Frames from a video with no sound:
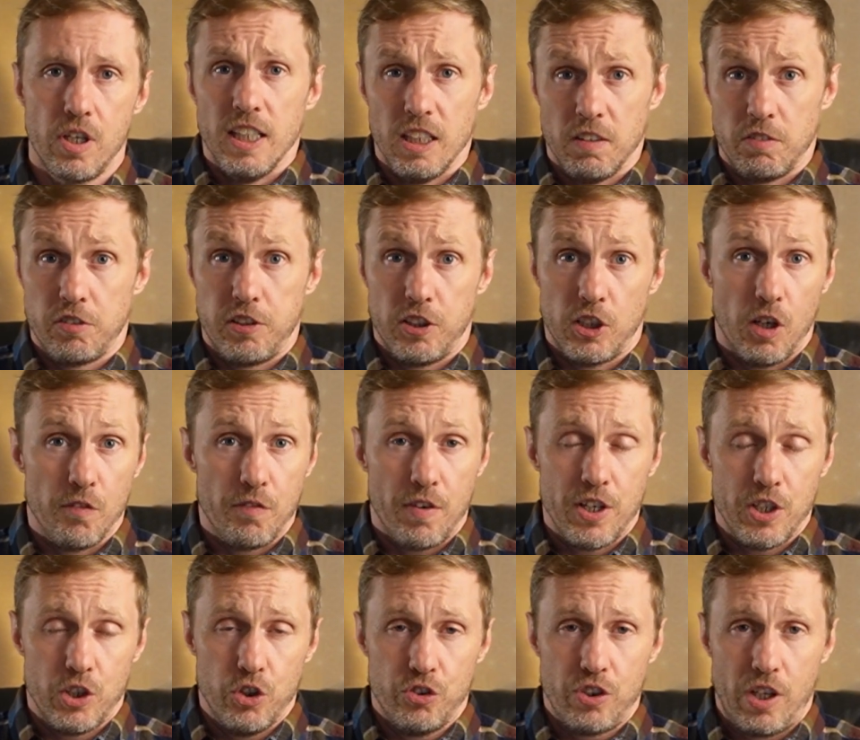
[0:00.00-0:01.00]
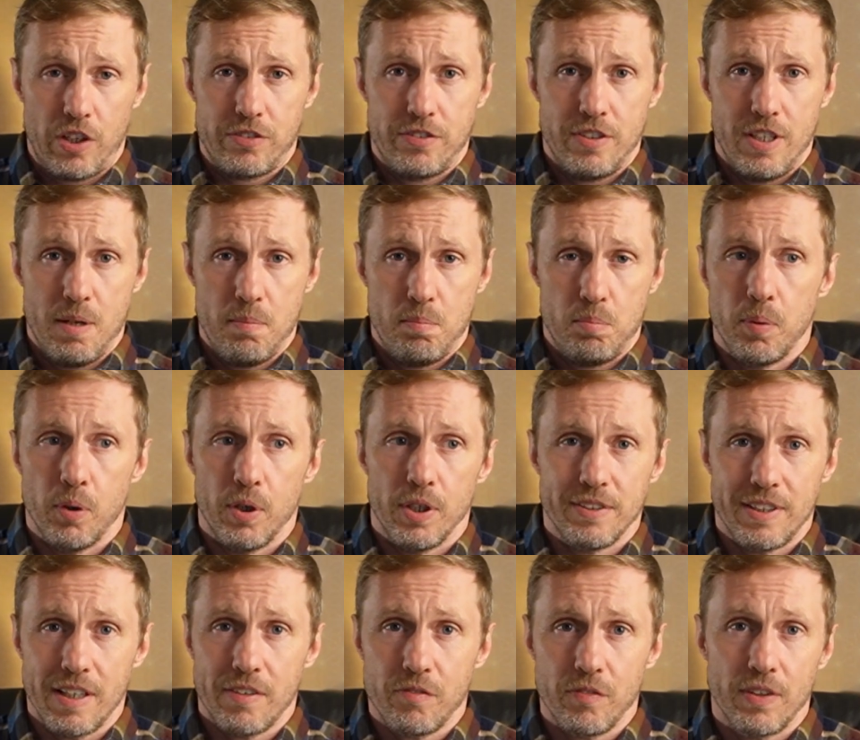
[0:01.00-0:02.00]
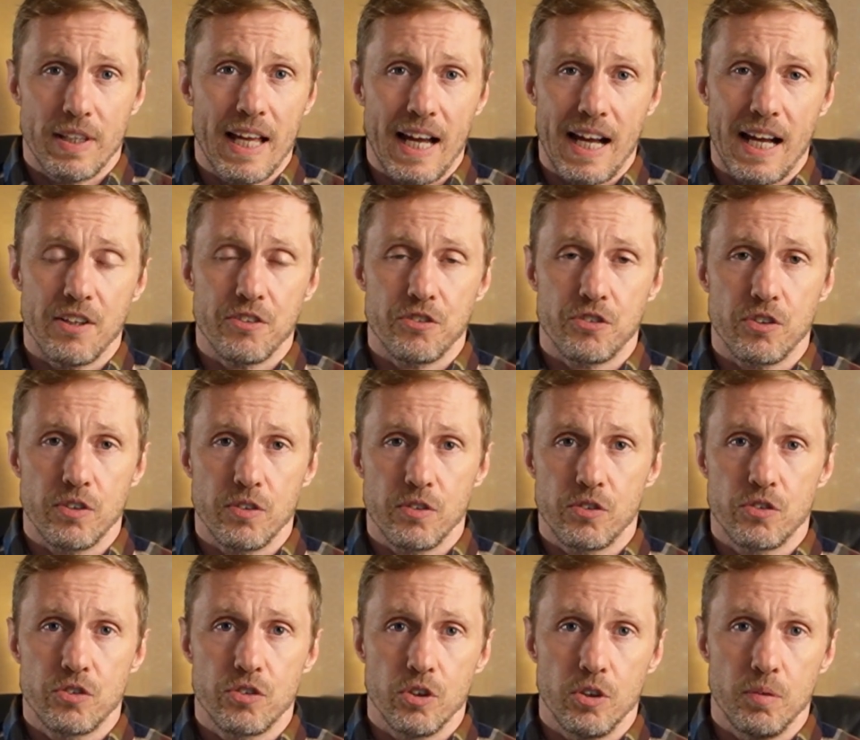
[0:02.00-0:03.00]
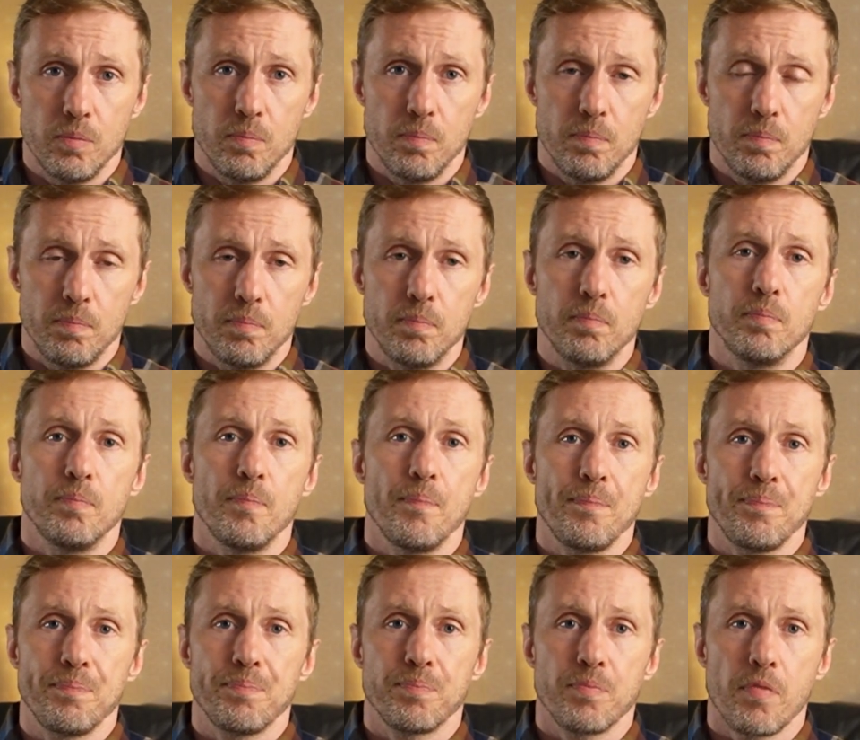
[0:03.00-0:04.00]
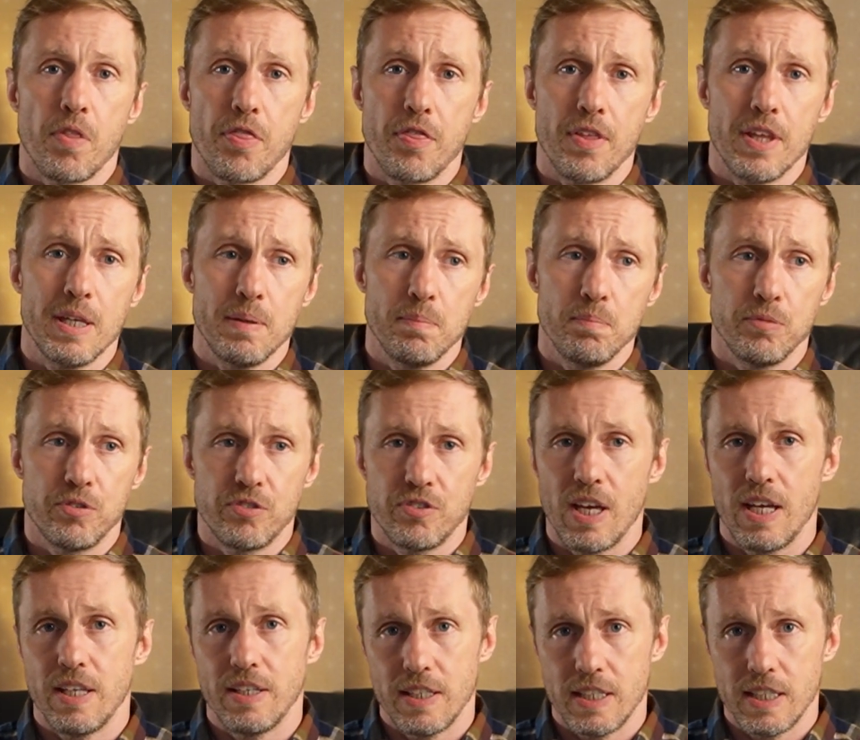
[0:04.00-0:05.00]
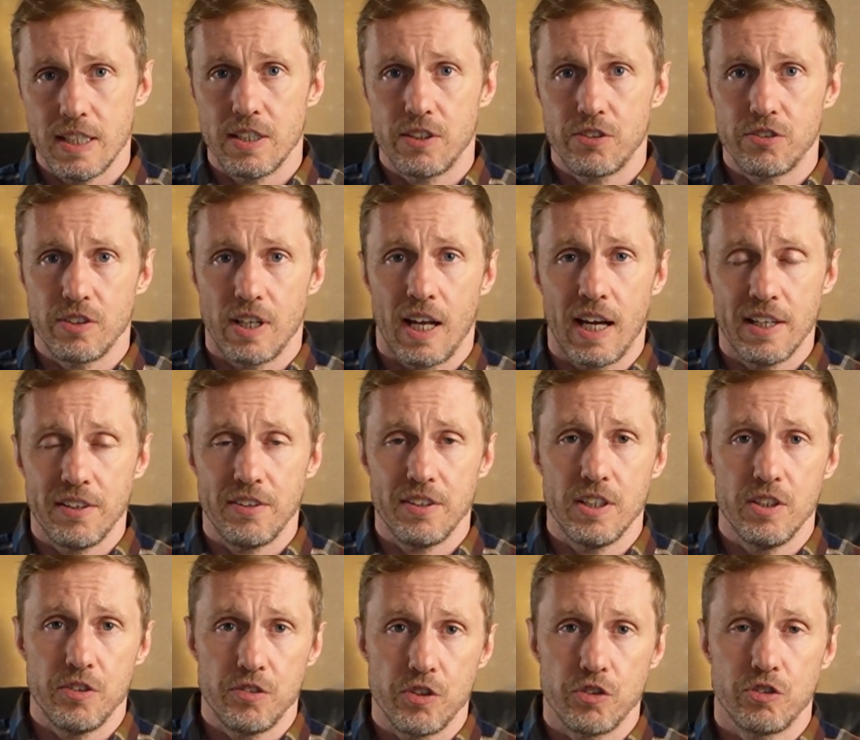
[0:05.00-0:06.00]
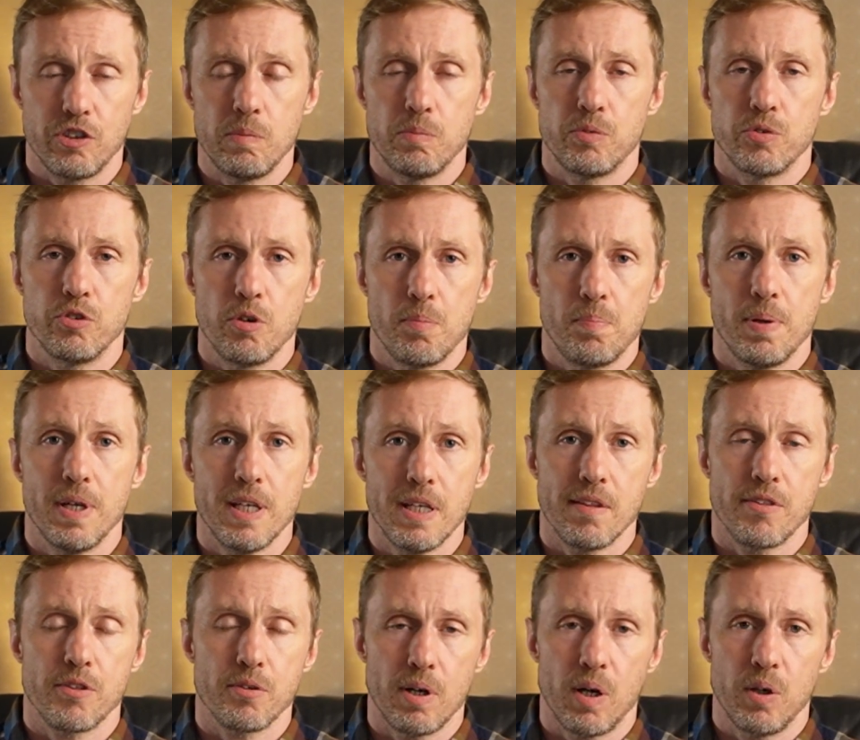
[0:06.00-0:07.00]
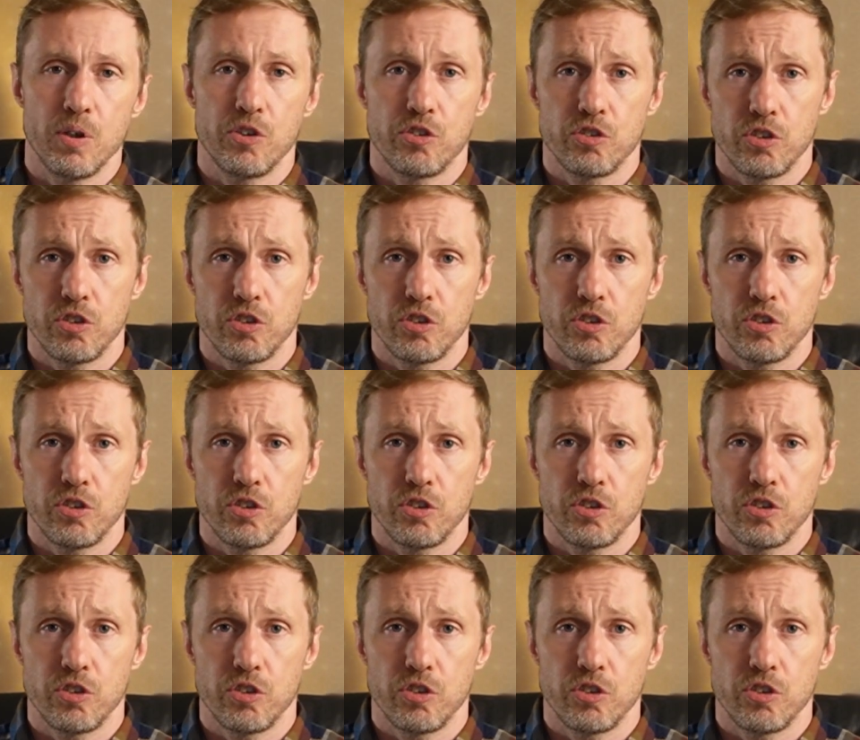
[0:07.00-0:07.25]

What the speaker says: He obviously got very good at it, but he definitely has some themes, techniques and ideas that seem to repeat throughout his